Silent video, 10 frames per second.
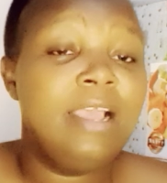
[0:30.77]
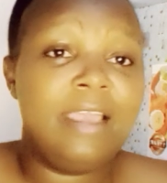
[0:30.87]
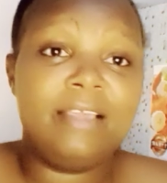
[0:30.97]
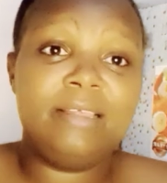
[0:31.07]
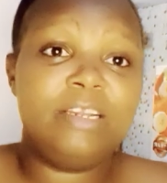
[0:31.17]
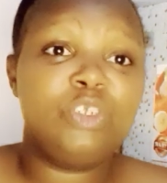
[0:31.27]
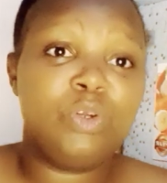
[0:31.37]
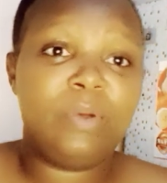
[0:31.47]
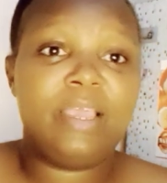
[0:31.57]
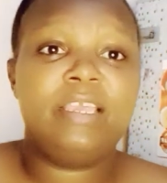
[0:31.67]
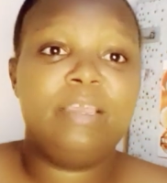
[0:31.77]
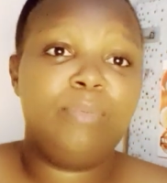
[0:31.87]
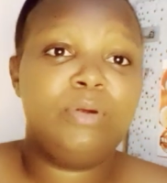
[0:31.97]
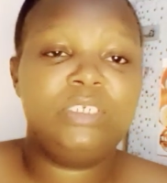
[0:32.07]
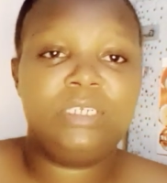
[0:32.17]
And the reason why I keep
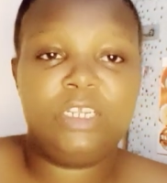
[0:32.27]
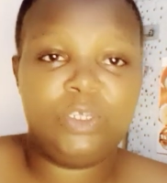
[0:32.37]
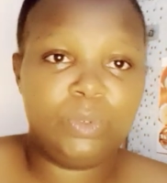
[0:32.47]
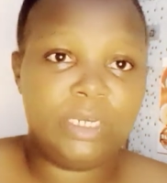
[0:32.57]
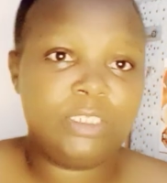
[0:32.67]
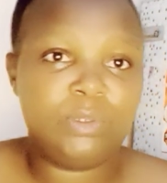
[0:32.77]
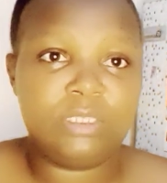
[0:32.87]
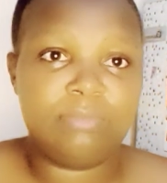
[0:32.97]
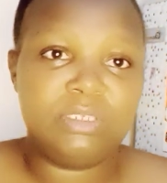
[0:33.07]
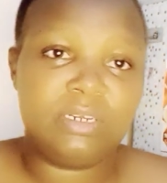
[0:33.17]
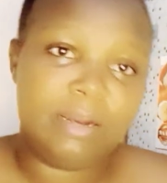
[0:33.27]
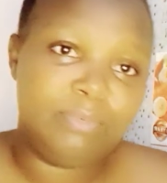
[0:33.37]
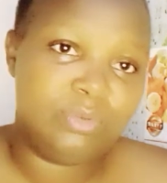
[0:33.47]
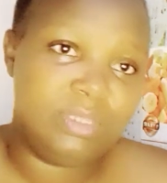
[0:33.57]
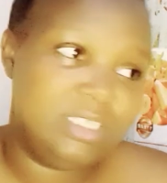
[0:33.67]
on telling you guys to subscribe
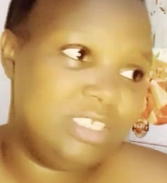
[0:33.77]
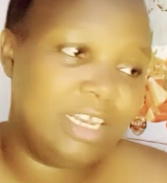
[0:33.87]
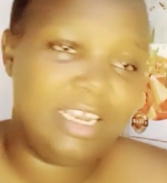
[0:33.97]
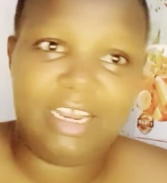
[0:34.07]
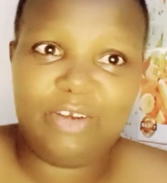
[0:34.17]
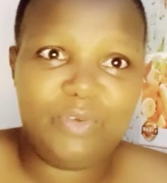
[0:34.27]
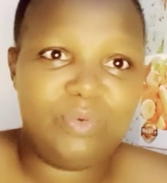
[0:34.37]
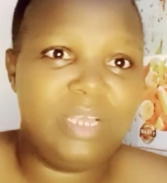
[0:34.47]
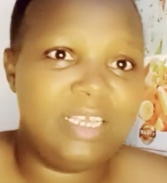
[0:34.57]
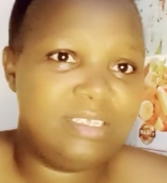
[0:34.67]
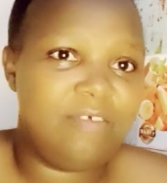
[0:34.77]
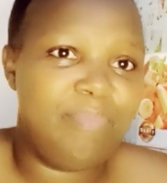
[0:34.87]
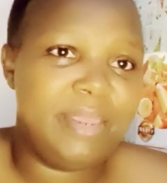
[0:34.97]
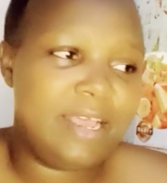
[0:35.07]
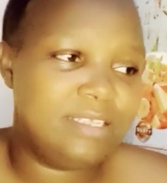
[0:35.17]
to this channel, I know you guys have
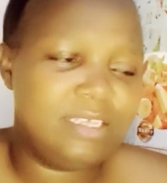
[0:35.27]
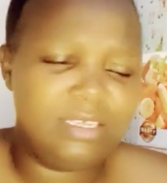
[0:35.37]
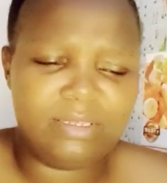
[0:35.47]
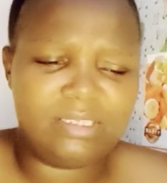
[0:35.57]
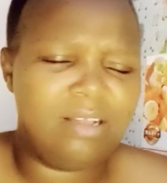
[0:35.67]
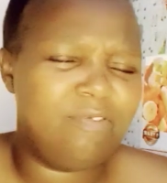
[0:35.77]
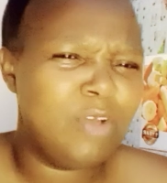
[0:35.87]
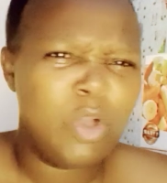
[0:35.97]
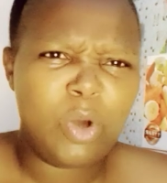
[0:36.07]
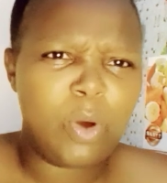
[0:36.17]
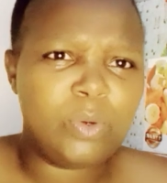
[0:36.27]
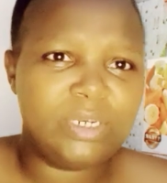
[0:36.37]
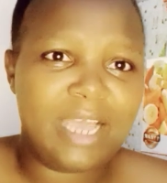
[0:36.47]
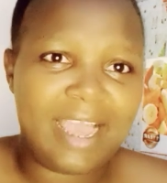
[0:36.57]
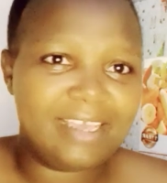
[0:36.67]
been asking yourself,
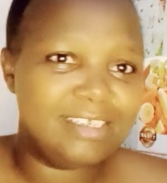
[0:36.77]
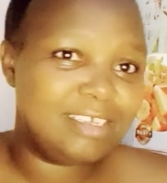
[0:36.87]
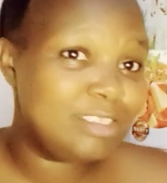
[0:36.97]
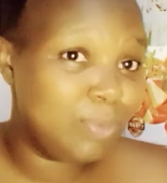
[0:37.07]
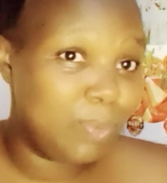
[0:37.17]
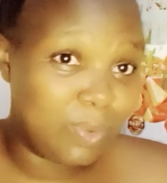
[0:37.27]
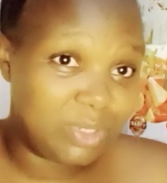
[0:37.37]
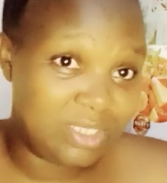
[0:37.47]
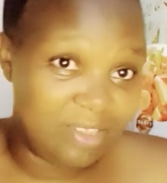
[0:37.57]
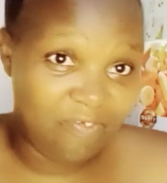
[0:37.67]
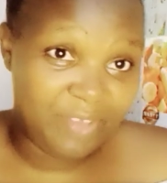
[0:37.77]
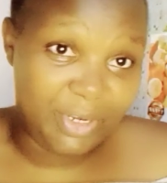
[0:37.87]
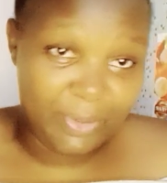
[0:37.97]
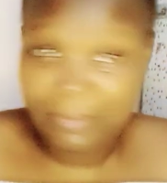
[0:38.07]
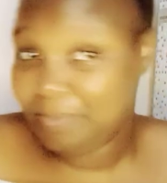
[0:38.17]
Oda, I can just watch the
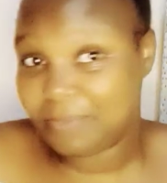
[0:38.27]
video,